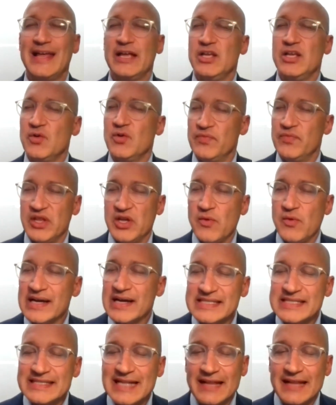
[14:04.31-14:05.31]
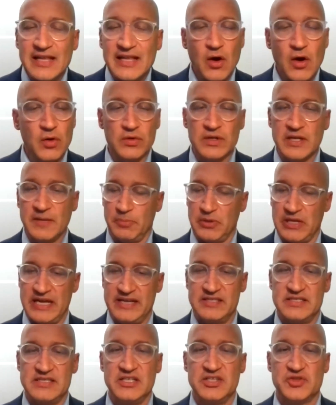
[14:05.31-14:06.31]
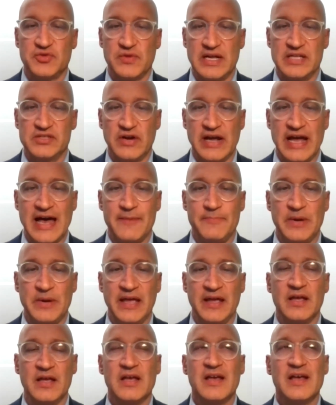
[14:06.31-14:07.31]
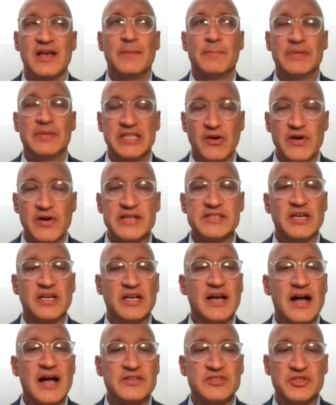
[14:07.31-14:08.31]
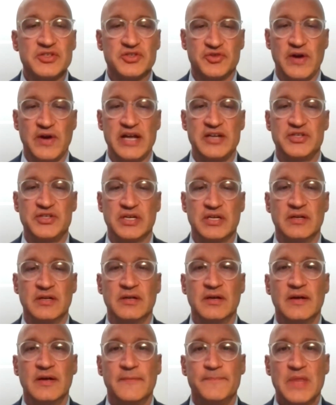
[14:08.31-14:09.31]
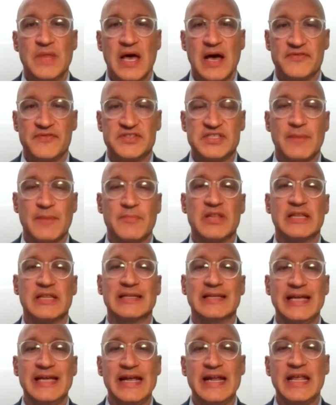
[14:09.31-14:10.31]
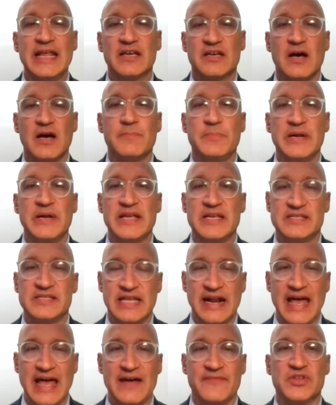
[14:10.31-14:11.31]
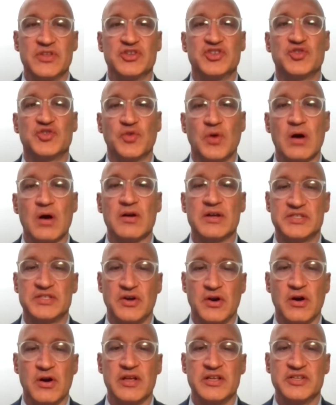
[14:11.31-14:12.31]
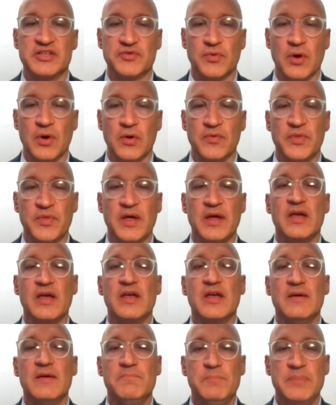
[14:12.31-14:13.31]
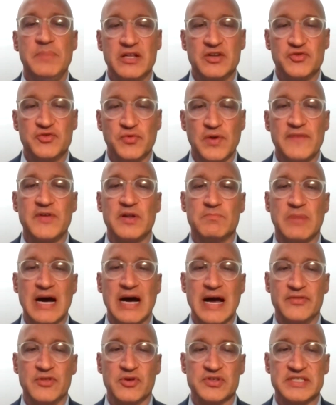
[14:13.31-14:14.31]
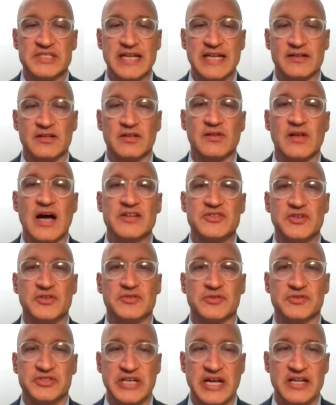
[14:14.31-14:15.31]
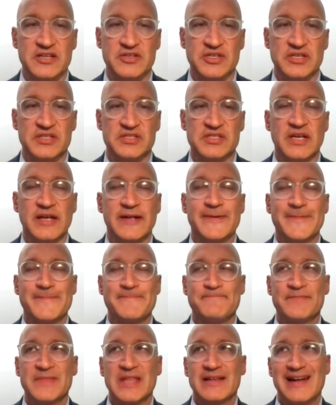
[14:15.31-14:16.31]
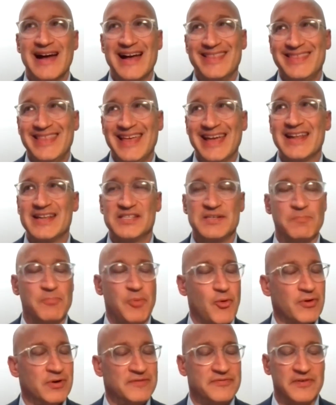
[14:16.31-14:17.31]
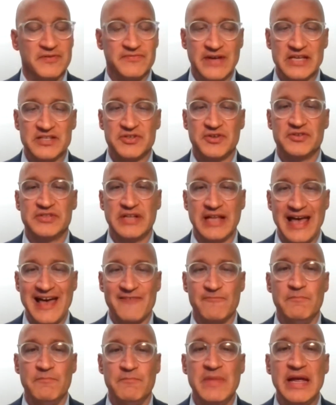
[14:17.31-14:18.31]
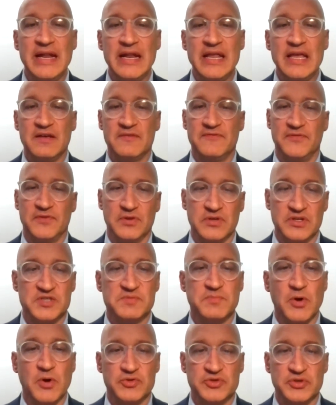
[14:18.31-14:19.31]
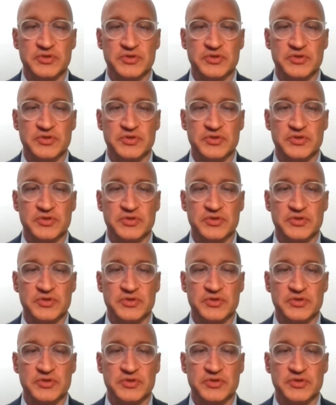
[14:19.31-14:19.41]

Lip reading: The US is not the only place these trends are happening, but there is a concentration of some of the leading companies that have the strongest earnings growth being driven by those technological changes that I think is important for investors to have meaningful exposure